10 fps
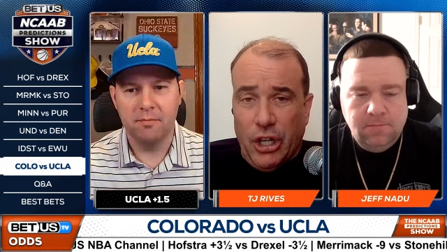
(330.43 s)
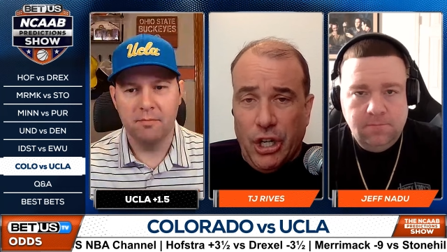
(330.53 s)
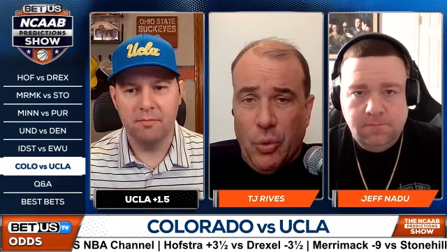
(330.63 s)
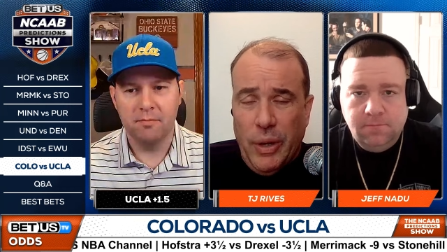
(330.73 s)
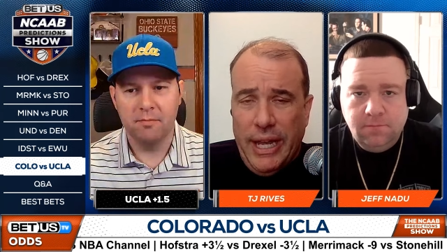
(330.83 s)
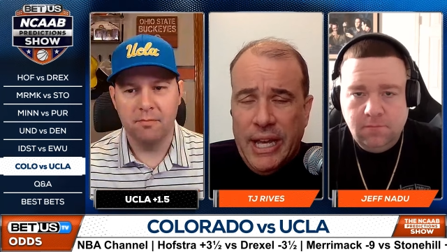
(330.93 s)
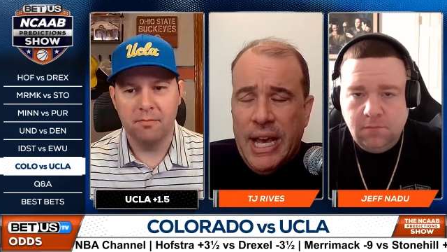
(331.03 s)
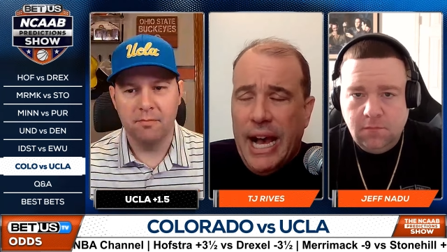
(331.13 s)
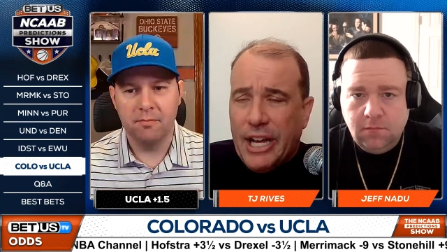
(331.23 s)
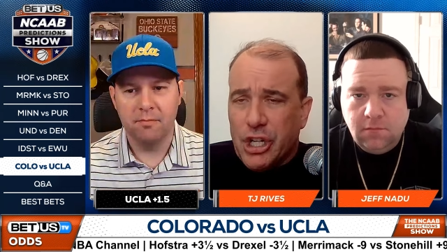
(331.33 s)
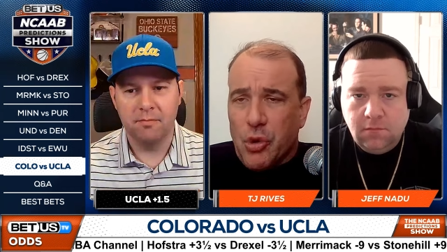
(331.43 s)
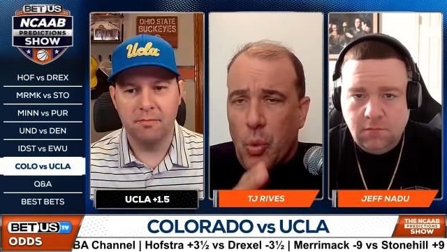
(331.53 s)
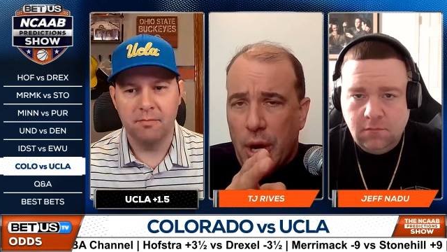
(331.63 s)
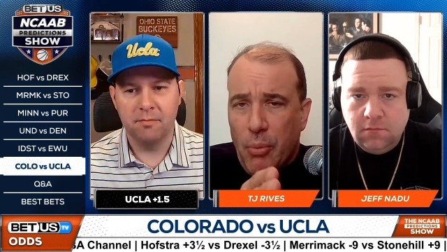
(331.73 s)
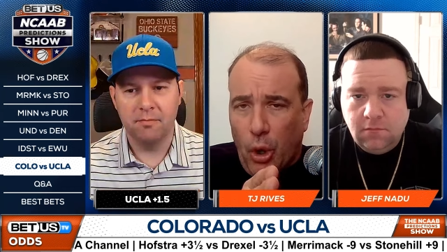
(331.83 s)
Speaker 1: they're going to win. I just
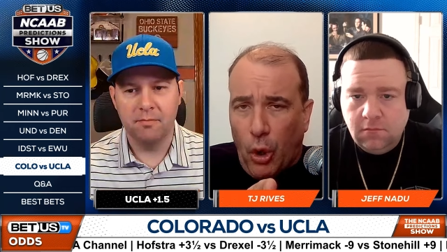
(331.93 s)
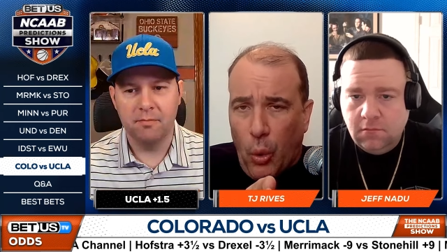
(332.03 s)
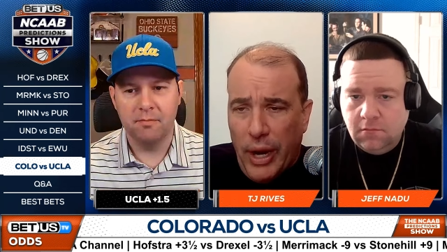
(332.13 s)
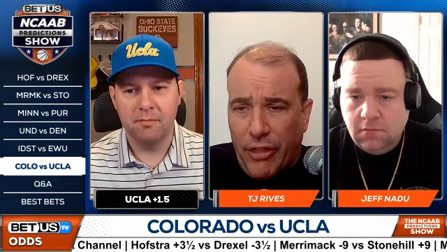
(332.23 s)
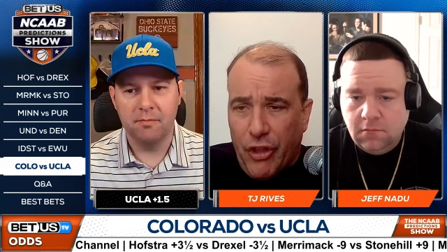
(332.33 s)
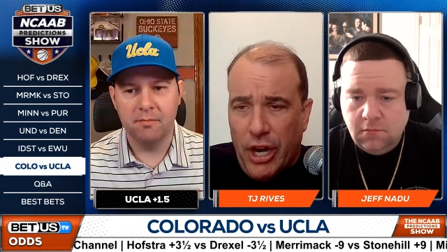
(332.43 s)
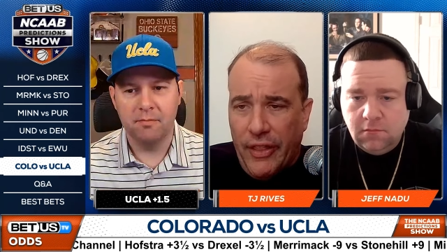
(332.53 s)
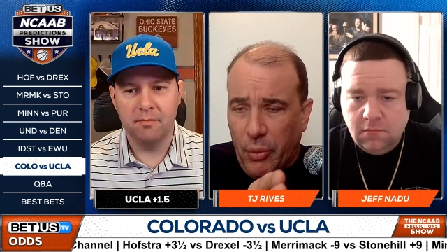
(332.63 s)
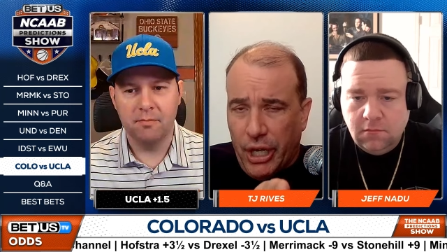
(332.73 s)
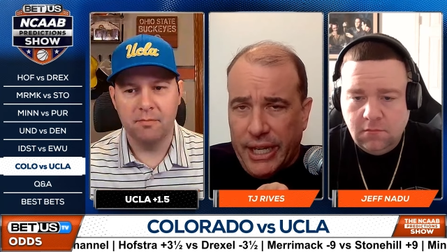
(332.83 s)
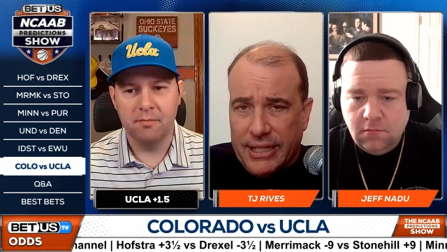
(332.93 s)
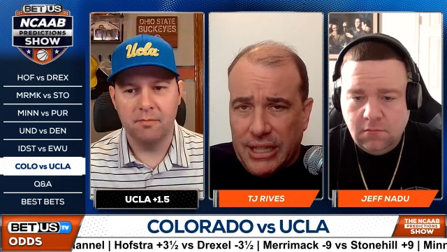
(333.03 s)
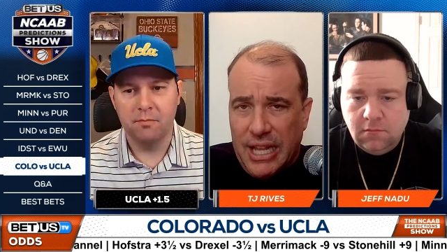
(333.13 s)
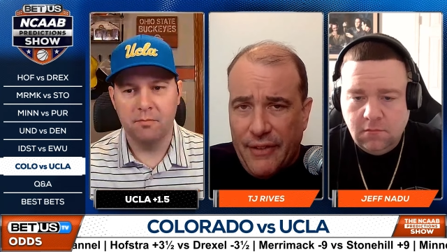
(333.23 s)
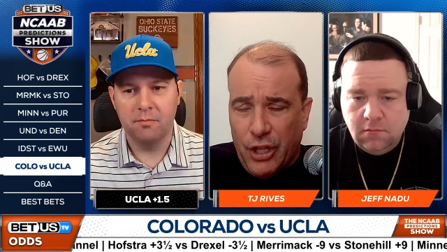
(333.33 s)
one more quick thought, and then we're going to get to the
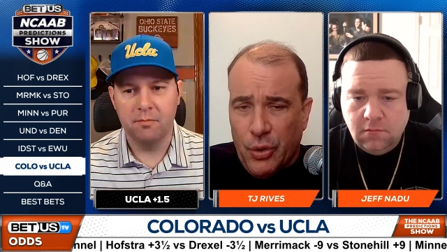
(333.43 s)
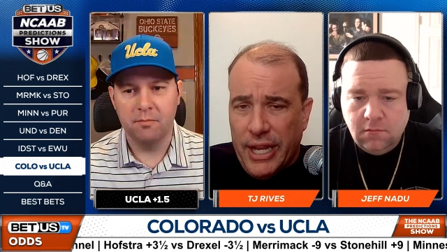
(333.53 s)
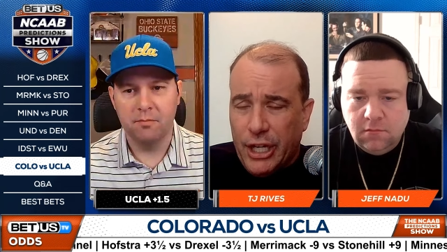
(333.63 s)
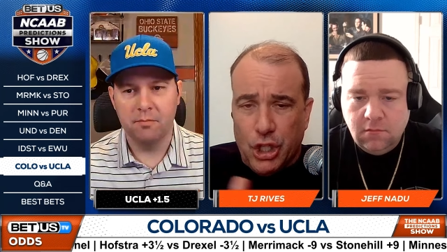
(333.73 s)
live Q and A.